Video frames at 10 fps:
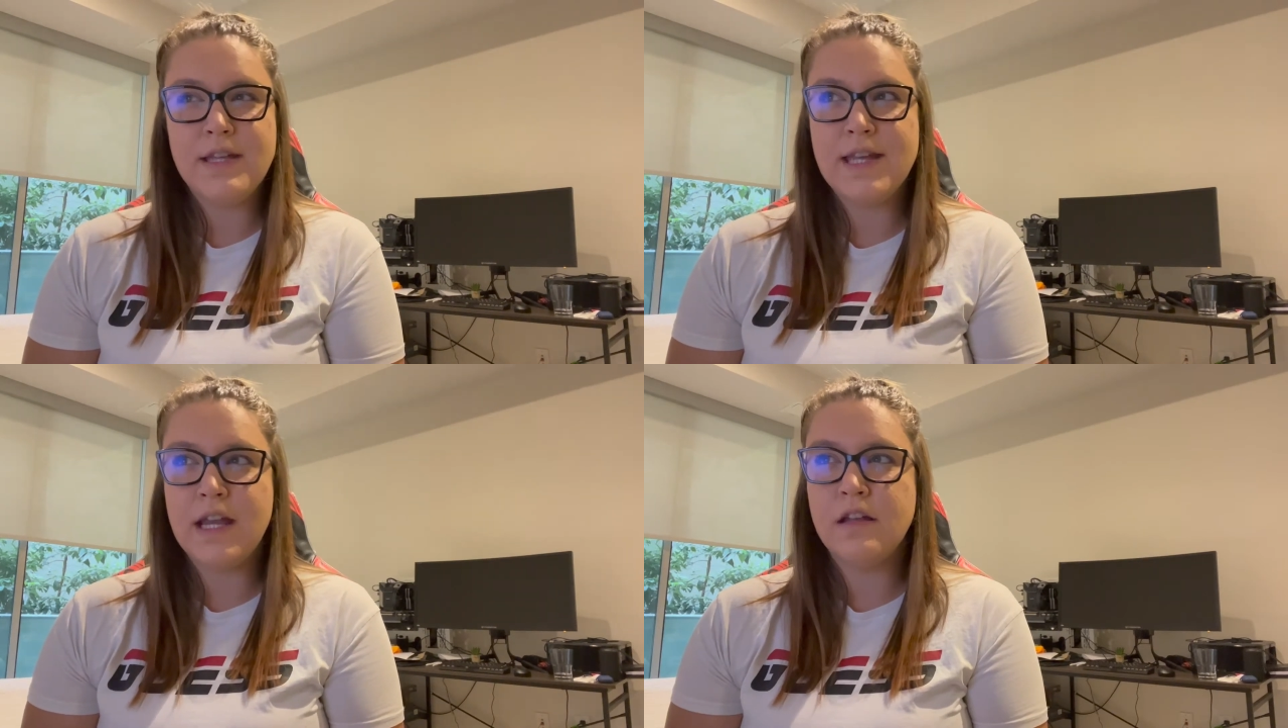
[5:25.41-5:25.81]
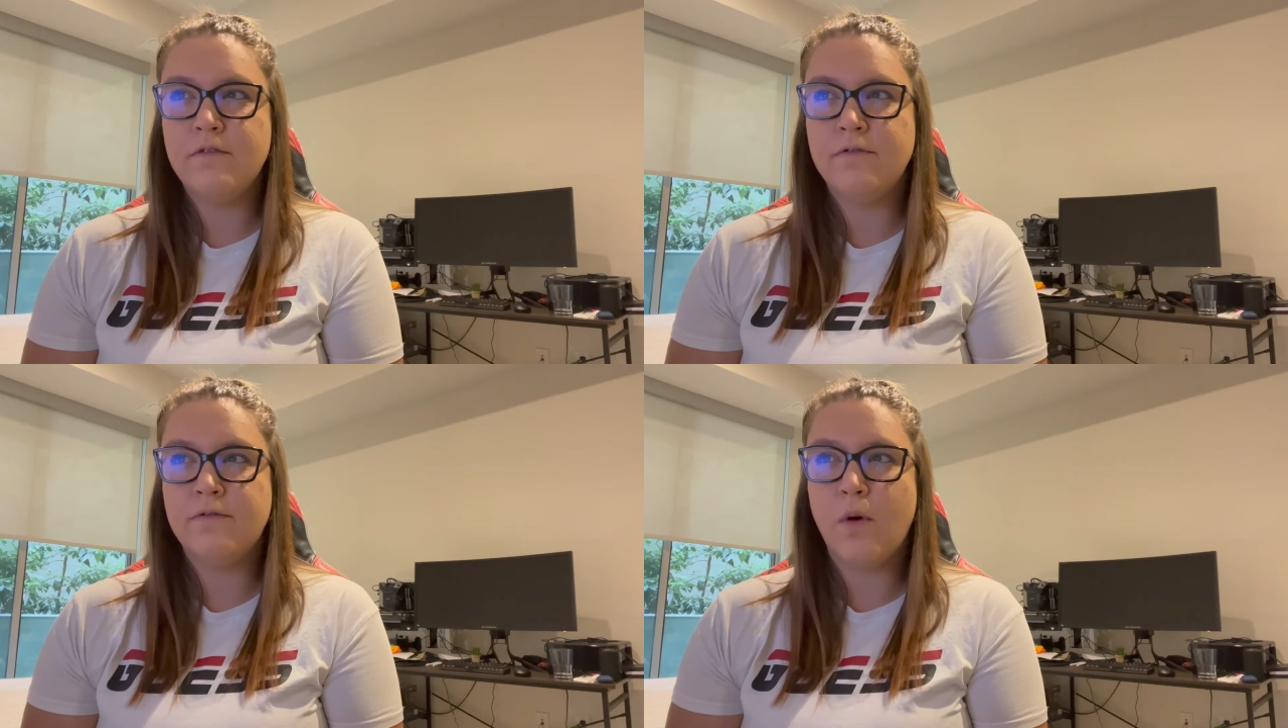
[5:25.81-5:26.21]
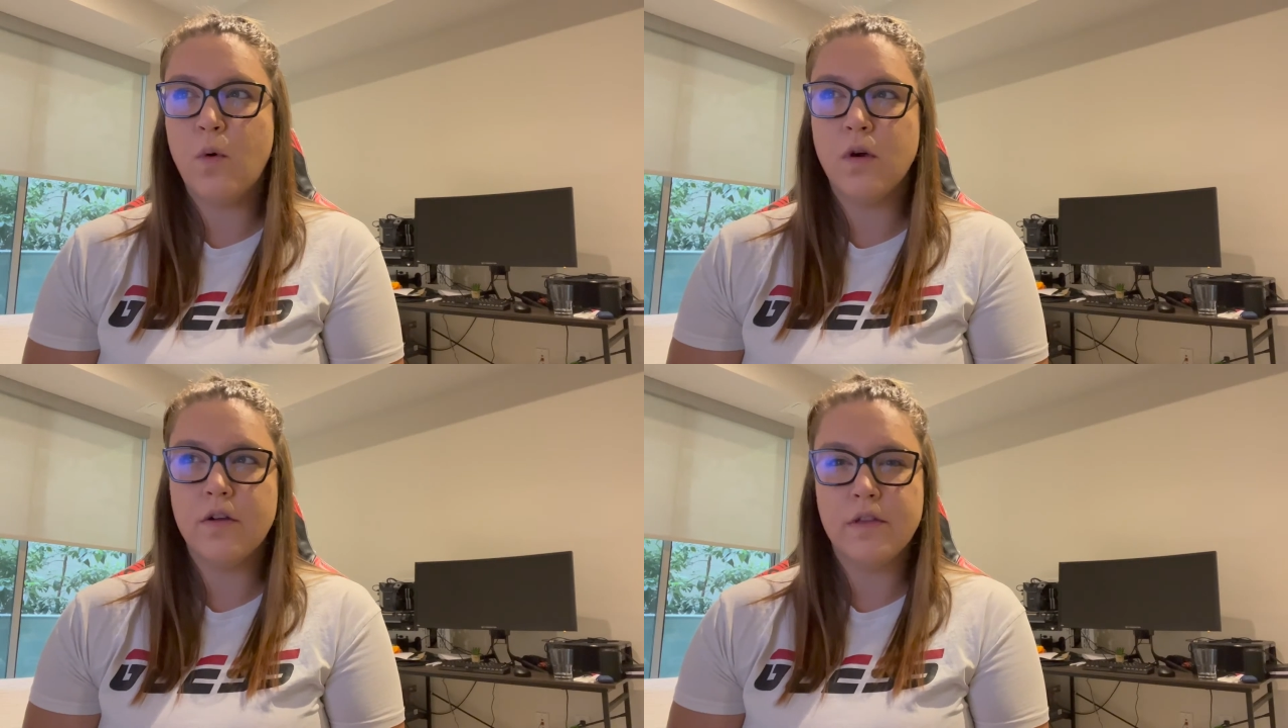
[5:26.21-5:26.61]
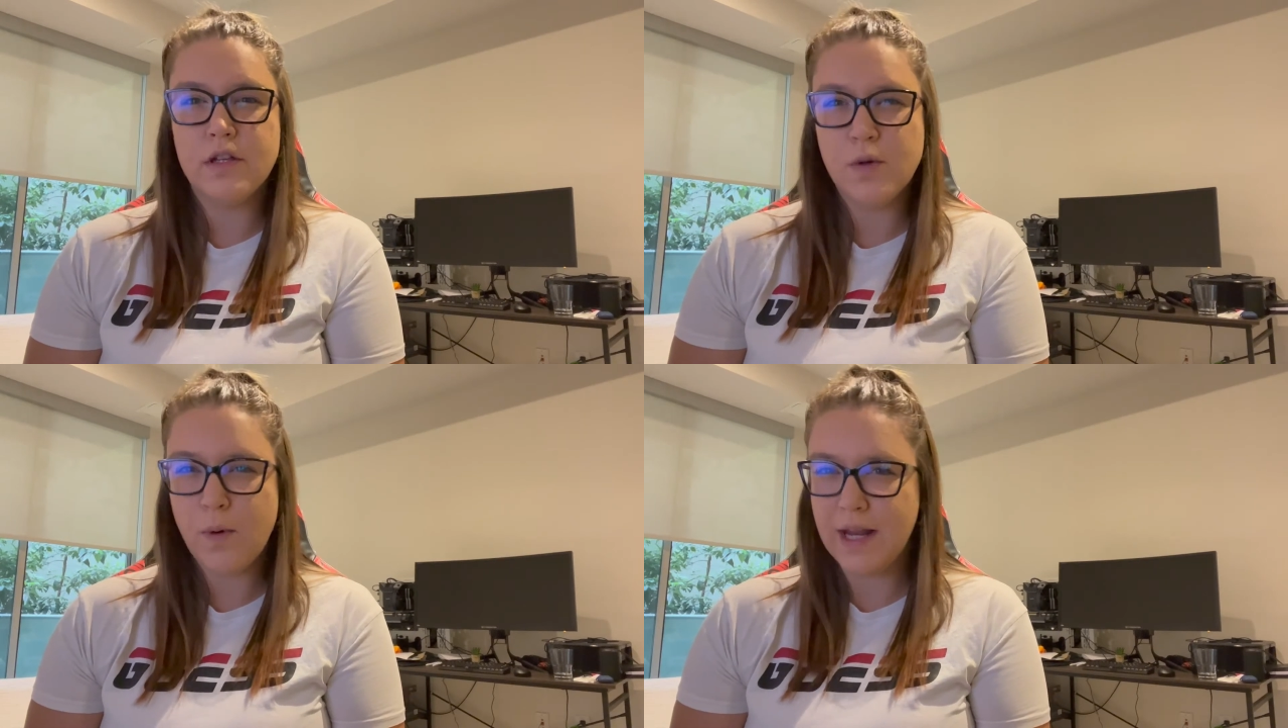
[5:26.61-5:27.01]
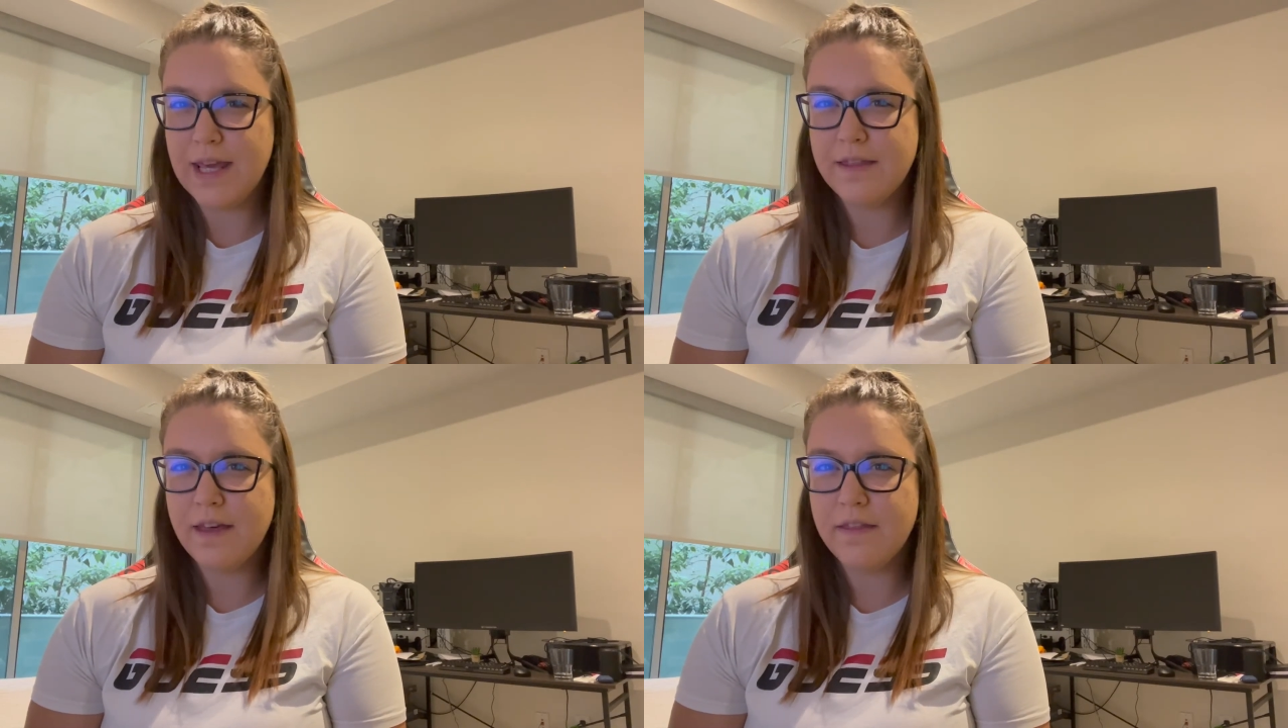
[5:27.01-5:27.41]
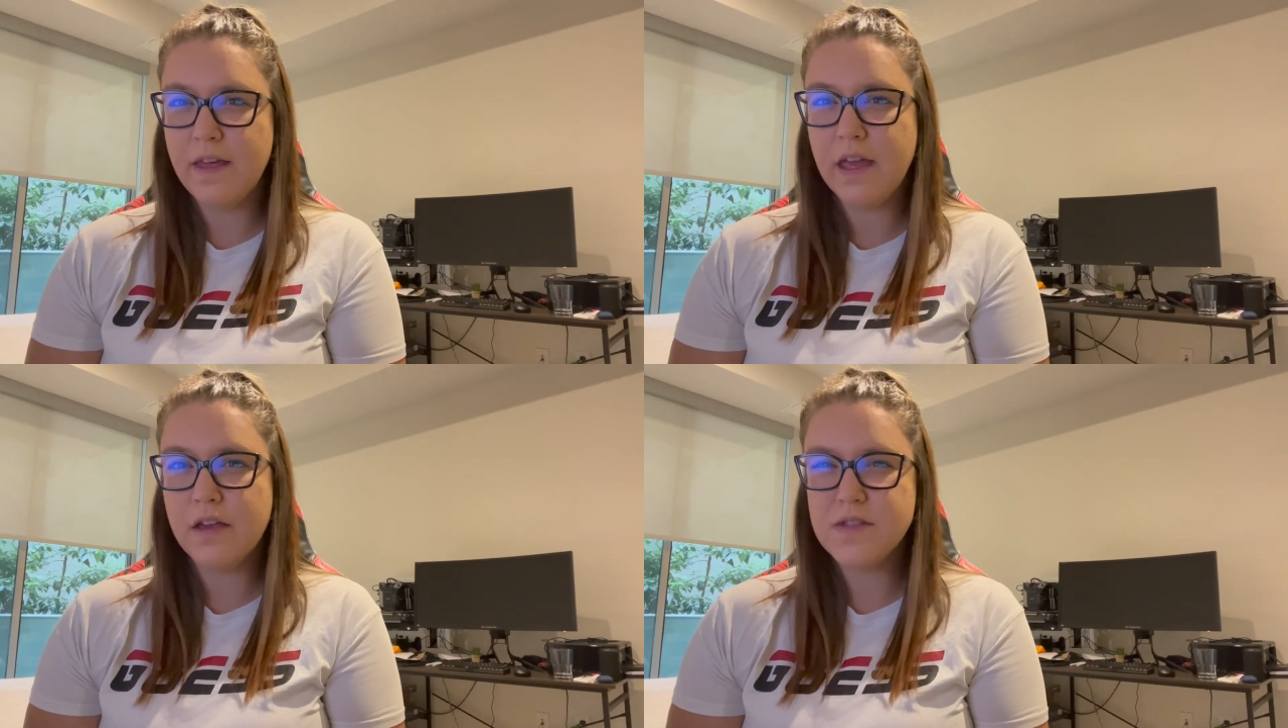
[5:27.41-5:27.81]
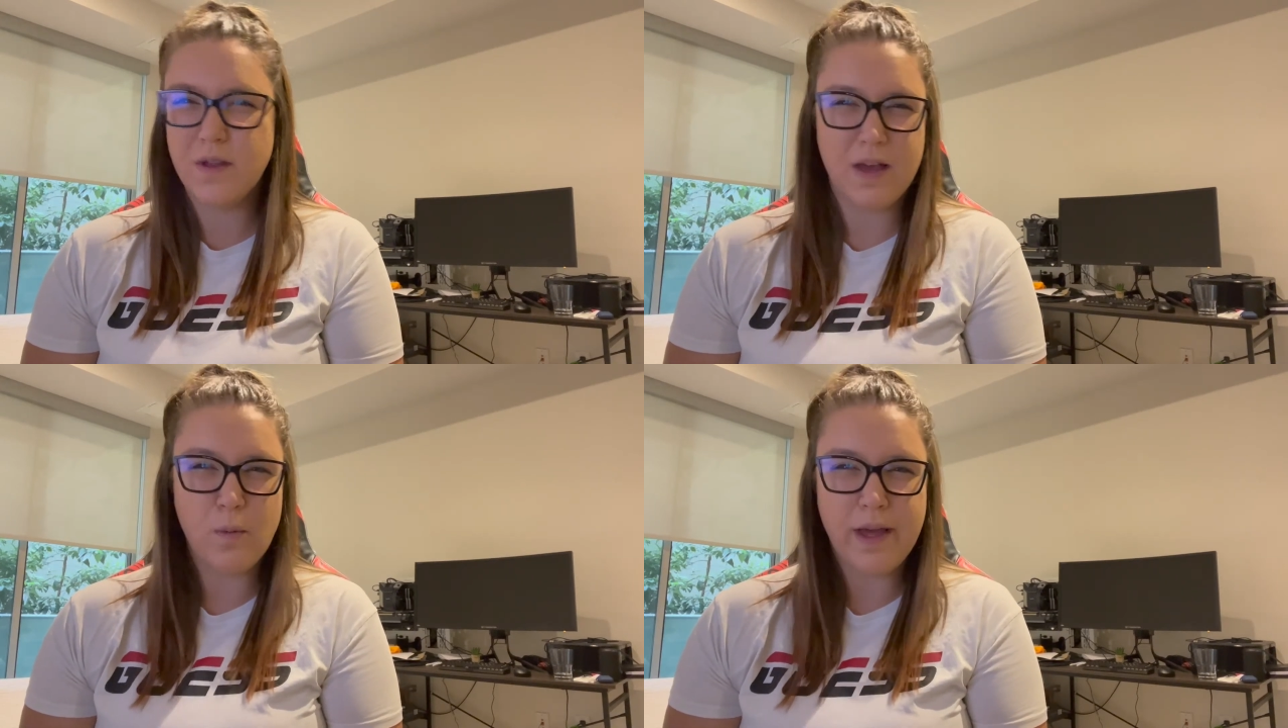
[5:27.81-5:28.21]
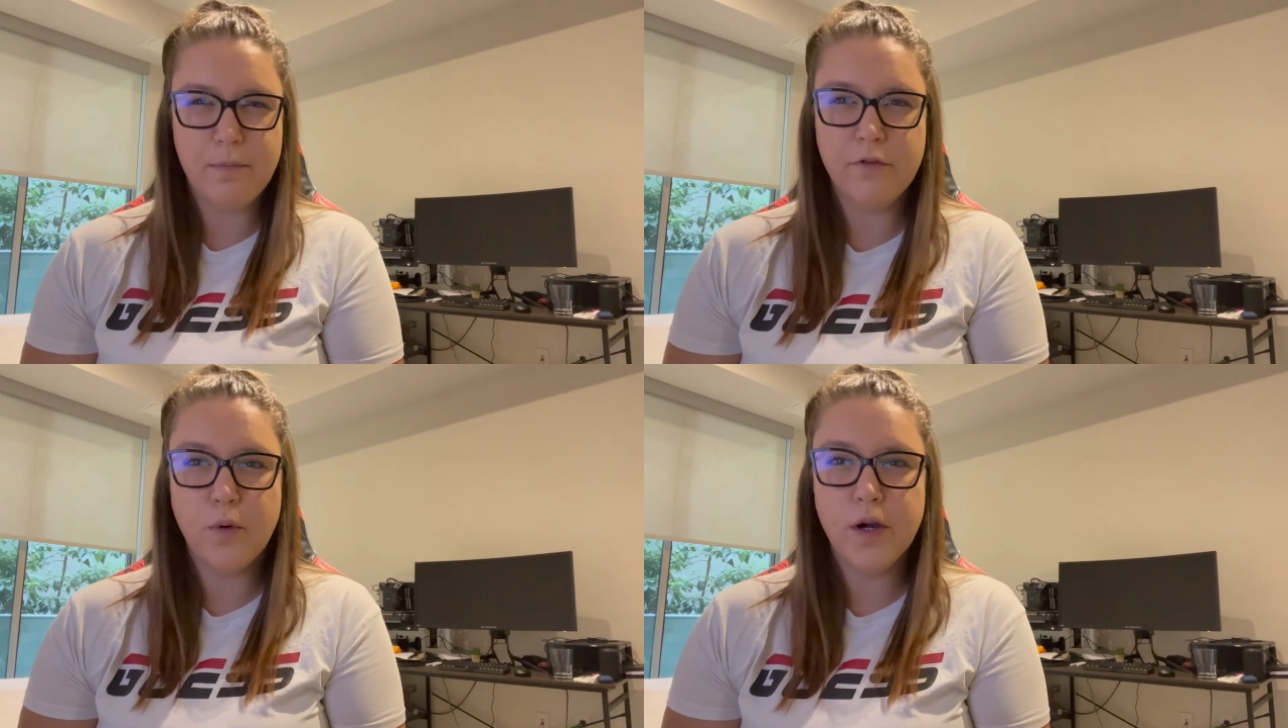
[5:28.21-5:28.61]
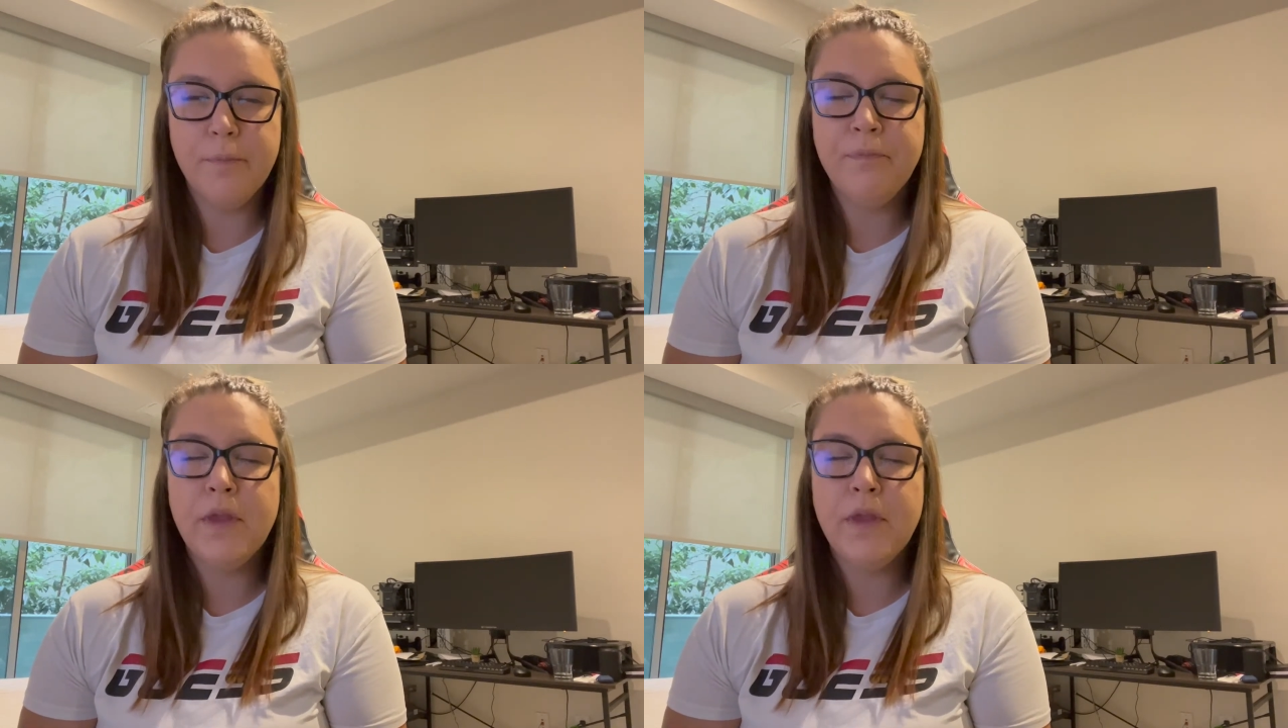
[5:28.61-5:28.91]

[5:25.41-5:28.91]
dated for the 20th, I think, so like a week before,